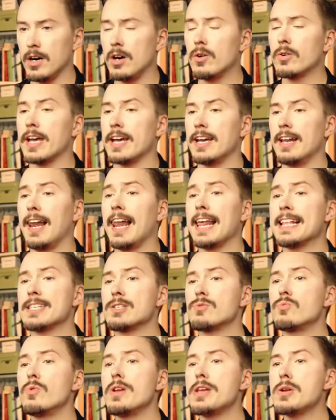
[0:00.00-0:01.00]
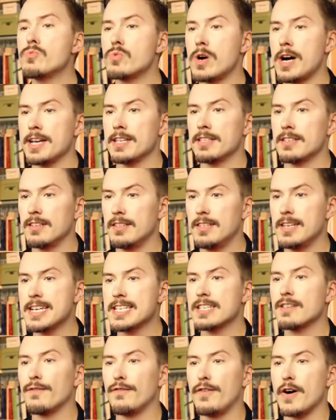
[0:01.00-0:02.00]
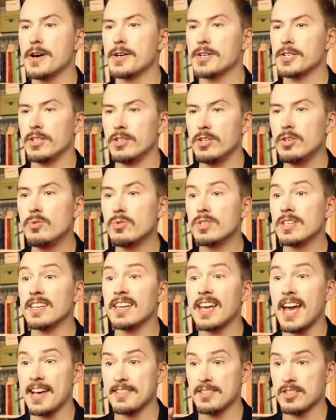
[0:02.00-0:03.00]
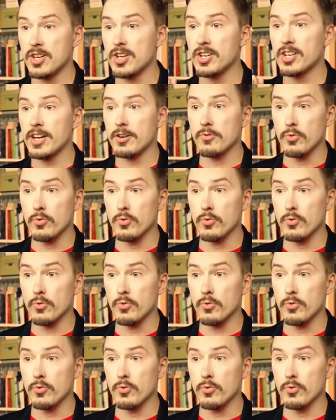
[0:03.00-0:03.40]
Okay, let's rewrite this function using async